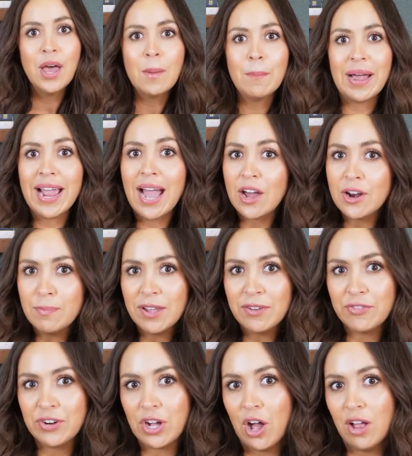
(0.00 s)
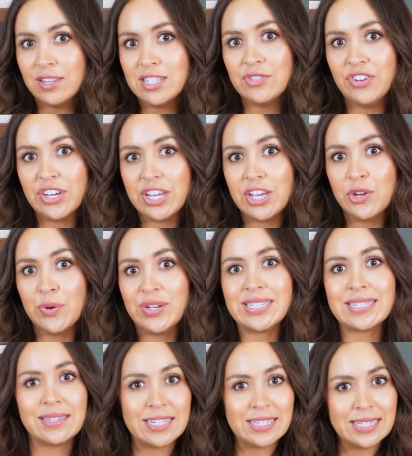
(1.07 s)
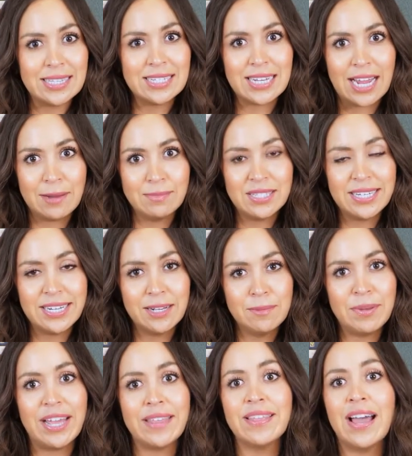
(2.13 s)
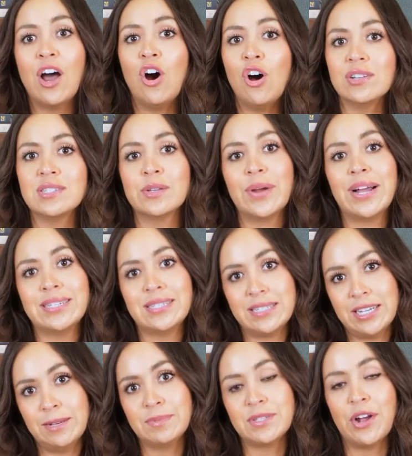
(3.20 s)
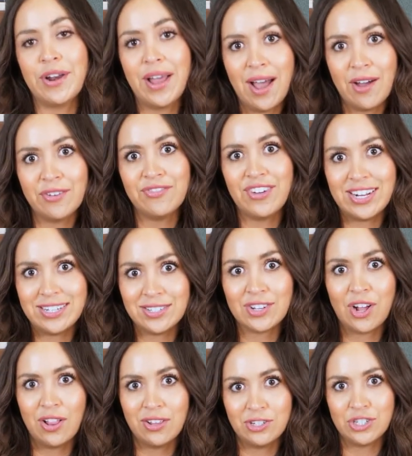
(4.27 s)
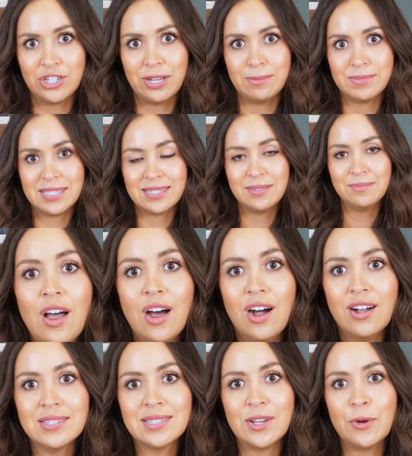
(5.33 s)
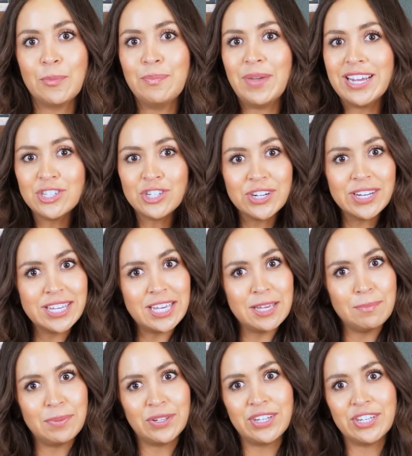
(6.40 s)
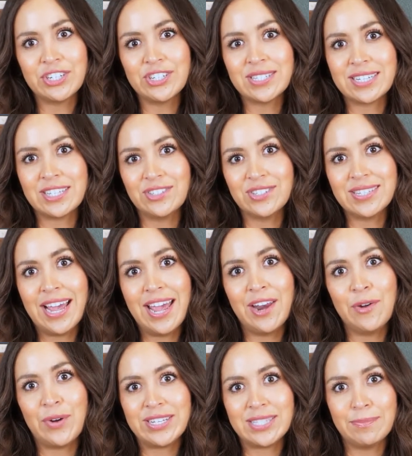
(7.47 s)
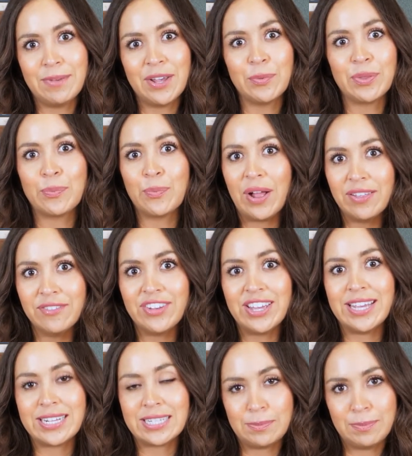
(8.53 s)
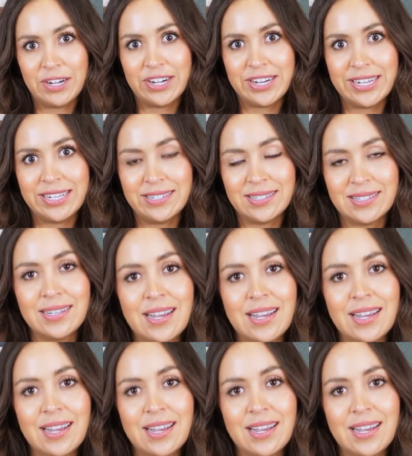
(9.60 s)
My How to Pay for College video is linked in the timestamp, and that also has tips on how to find scholarships. Also, make sure to keep building your skill set and resume with relevant experience.